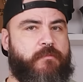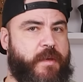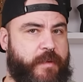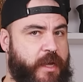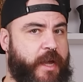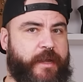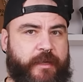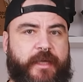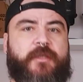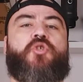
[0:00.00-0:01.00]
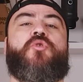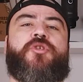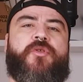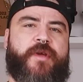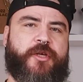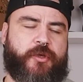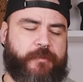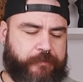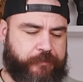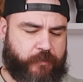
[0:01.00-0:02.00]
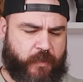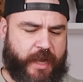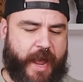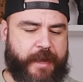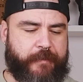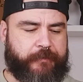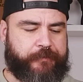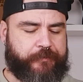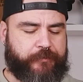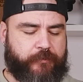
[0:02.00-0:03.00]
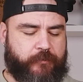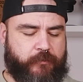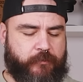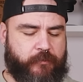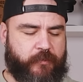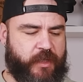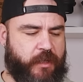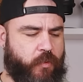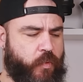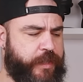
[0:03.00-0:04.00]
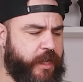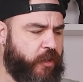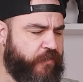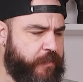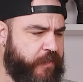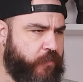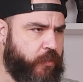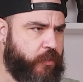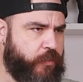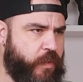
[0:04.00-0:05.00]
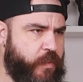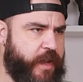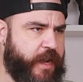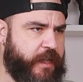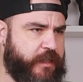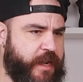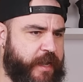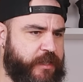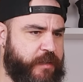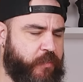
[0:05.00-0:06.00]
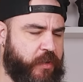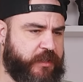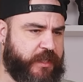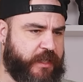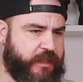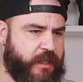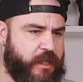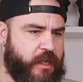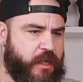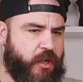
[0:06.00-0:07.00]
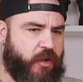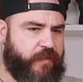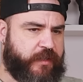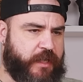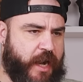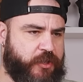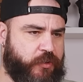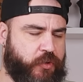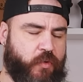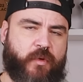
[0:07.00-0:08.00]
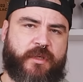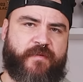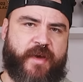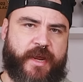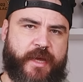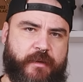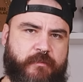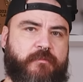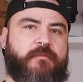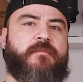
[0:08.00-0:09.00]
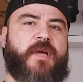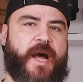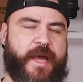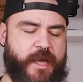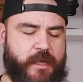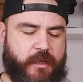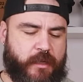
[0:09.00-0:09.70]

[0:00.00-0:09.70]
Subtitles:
Maybe I had to change the ratio, okay? With the coffee before, we were at 19.6 of extraction, so it wasn't very high.